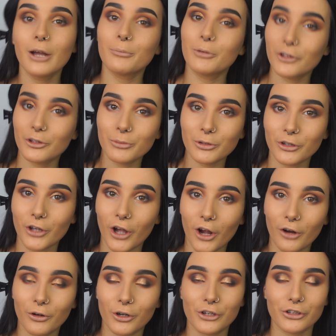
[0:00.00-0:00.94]
put some
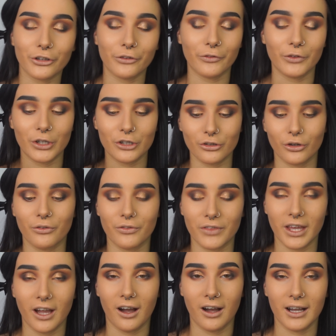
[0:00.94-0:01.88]
mascara on, just finish off
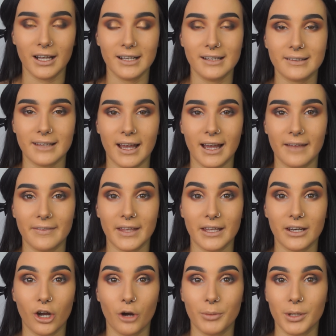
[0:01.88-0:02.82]
the eyes, and
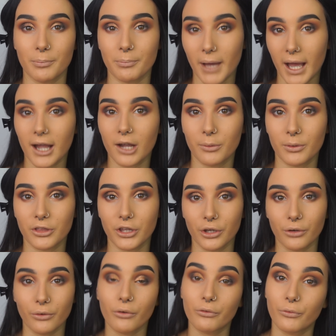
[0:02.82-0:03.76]
then I'll be back with
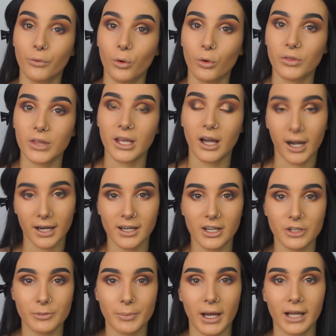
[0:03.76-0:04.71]
you for the
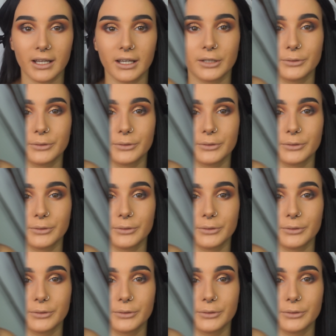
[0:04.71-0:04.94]
highlighter palette.